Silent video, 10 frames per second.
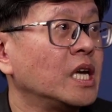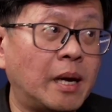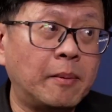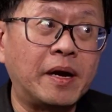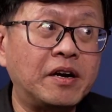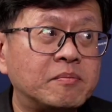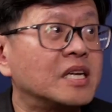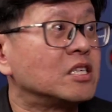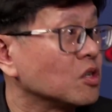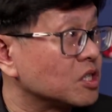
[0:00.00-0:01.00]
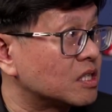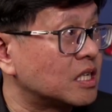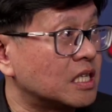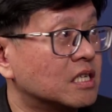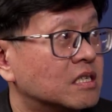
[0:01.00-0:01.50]
And bear in mind, it's not just a
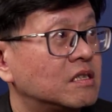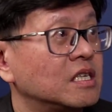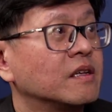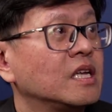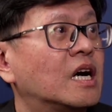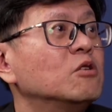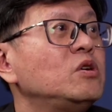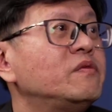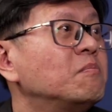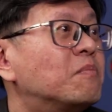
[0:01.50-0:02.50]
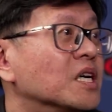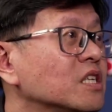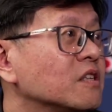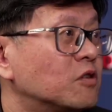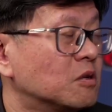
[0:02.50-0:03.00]
technical thing. How do you even
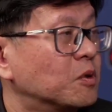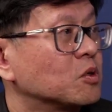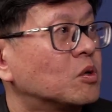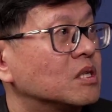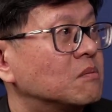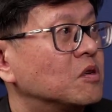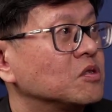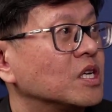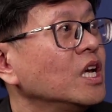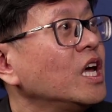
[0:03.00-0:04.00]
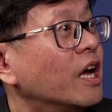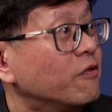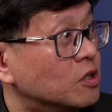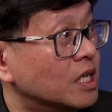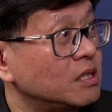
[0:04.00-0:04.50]
budget for a post-quantum project? Have
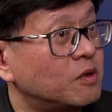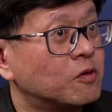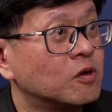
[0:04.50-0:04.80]
you done it before?